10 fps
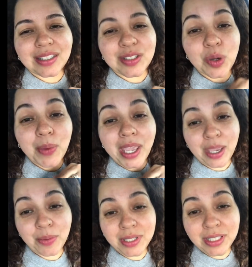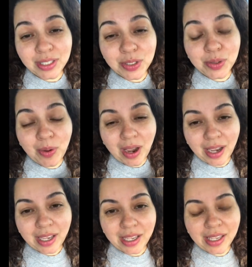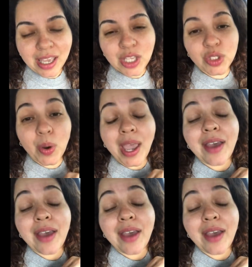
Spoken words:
So my A1C is too high. So I